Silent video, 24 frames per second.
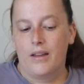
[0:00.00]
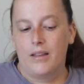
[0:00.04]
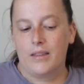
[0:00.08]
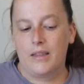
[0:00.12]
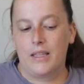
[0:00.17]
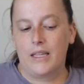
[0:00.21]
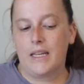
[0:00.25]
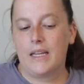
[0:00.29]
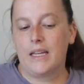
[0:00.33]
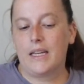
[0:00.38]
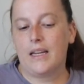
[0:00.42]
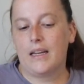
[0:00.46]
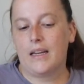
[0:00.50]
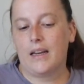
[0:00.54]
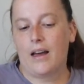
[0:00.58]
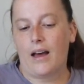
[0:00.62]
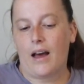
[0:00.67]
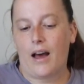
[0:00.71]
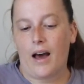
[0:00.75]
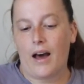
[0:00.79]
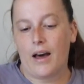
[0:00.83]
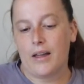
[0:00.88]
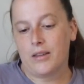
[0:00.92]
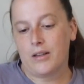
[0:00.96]
The
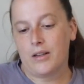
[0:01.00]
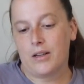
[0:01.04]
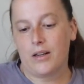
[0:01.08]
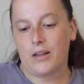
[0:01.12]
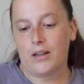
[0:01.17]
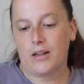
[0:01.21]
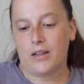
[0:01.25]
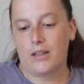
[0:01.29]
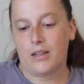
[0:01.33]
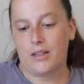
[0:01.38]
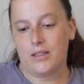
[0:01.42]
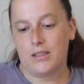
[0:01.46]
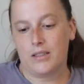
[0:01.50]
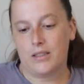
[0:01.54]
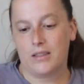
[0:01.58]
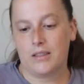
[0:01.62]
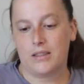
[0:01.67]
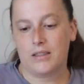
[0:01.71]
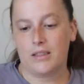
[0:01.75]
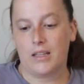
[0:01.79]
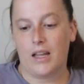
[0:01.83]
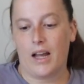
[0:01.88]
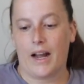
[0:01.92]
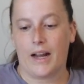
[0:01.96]
other
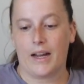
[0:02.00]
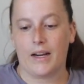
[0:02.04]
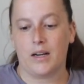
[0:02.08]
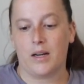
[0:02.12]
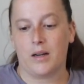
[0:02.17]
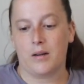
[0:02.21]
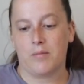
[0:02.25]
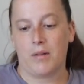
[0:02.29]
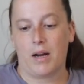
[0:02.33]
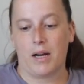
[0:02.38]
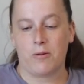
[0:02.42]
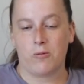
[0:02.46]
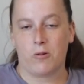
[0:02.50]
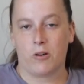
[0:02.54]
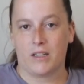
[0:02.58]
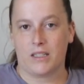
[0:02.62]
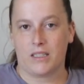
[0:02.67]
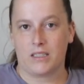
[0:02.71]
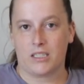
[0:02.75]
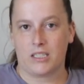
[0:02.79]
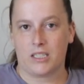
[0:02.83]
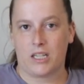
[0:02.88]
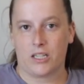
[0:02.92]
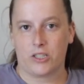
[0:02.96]
item I
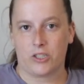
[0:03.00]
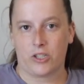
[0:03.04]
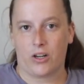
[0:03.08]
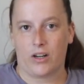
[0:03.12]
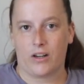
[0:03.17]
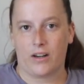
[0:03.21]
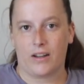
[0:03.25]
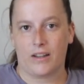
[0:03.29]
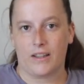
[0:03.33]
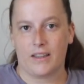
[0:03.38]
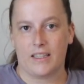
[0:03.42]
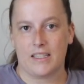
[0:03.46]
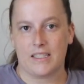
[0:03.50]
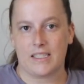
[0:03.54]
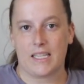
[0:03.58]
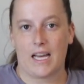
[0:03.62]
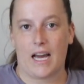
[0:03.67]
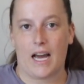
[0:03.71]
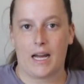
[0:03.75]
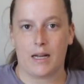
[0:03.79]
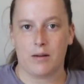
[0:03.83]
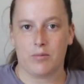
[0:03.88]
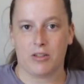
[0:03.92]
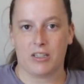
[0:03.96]
wanted to touch on in this
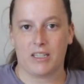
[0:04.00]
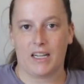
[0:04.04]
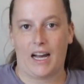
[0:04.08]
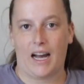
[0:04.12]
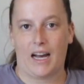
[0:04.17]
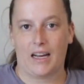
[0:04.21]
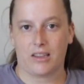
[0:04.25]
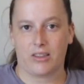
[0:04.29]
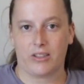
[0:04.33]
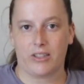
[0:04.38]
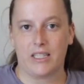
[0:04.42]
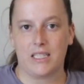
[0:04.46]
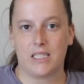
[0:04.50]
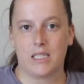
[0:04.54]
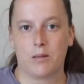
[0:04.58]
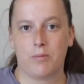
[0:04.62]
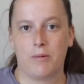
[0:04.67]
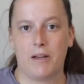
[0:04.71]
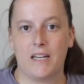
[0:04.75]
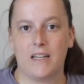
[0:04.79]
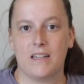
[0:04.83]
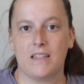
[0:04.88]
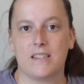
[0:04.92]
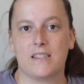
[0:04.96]
hybrid athlete
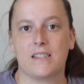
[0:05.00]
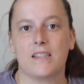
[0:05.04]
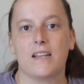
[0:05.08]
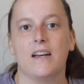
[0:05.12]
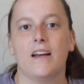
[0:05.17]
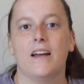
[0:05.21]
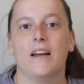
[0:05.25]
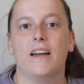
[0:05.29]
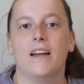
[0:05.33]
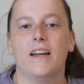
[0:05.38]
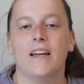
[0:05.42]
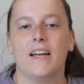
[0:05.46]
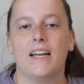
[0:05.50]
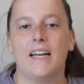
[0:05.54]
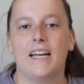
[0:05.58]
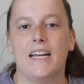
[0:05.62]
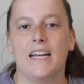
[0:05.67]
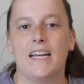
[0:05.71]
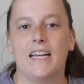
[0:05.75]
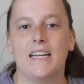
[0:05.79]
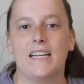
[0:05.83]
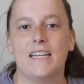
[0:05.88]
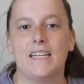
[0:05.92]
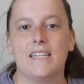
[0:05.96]
space
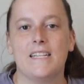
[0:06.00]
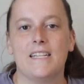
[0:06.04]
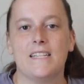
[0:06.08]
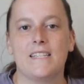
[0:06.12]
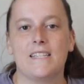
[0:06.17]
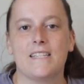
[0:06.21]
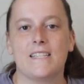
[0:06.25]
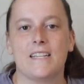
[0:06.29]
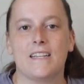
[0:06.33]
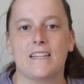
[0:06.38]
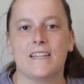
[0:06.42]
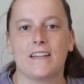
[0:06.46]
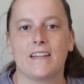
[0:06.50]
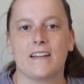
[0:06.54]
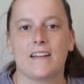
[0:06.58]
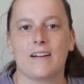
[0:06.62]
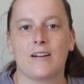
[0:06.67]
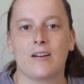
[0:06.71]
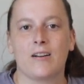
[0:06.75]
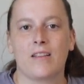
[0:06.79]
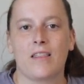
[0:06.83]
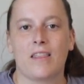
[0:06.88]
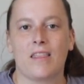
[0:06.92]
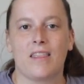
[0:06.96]
is
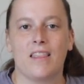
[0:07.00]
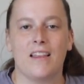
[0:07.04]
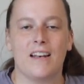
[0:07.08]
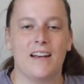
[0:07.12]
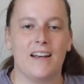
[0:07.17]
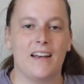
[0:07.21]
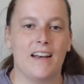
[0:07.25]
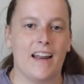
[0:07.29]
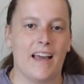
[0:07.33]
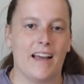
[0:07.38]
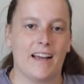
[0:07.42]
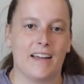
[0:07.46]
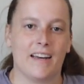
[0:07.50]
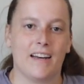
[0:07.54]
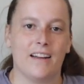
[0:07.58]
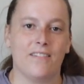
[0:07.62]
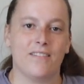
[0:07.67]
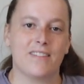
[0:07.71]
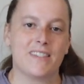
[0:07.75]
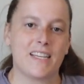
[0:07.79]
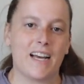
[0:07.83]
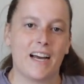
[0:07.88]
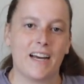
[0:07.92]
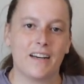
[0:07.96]
the
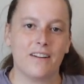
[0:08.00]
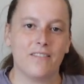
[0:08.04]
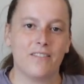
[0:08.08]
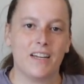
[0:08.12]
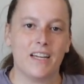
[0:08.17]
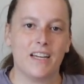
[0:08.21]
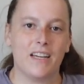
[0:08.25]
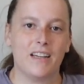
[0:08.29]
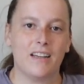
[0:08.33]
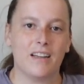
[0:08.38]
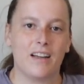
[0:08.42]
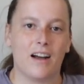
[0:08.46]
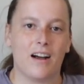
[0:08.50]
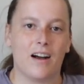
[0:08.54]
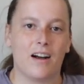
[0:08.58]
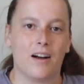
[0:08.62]
negative side of it.